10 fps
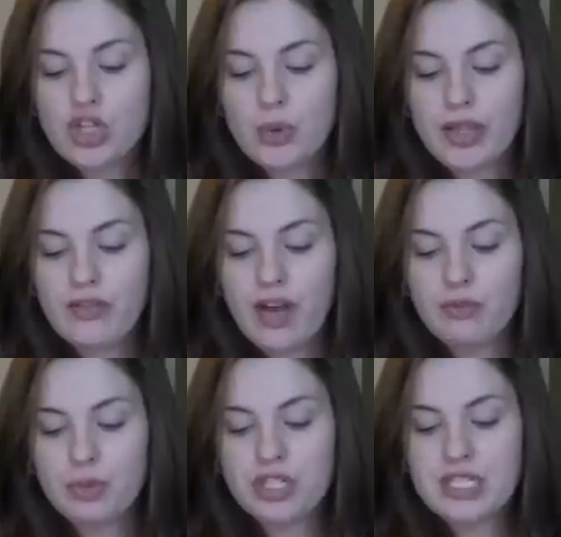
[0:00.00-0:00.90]

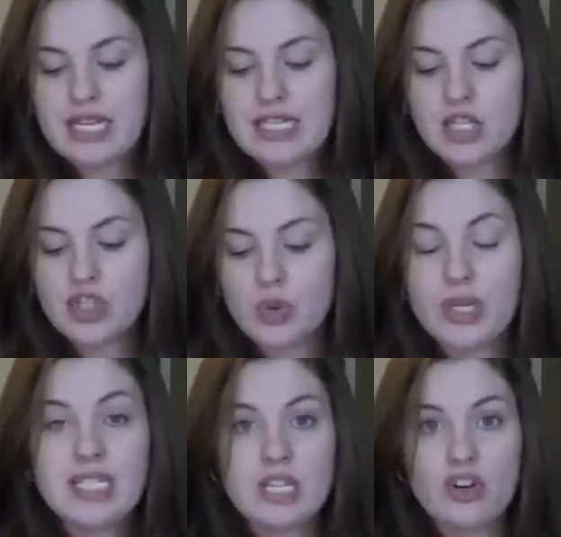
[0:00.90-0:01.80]
25%
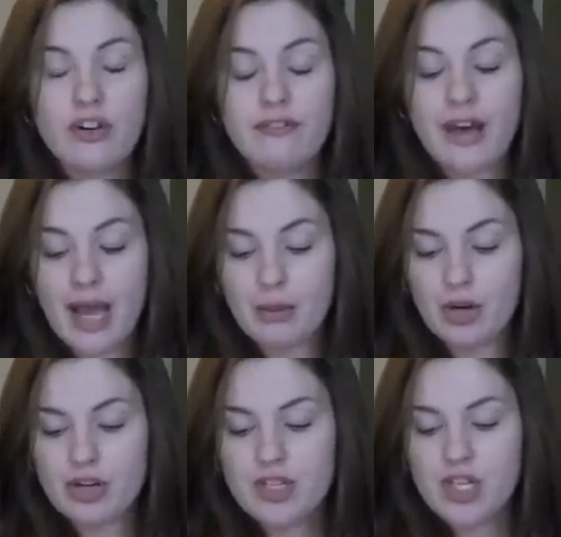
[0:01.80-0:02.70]
soy silk
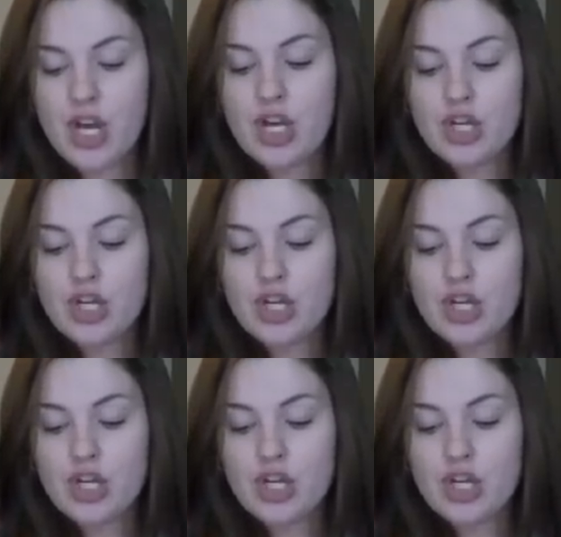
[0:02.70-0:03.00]
fibers,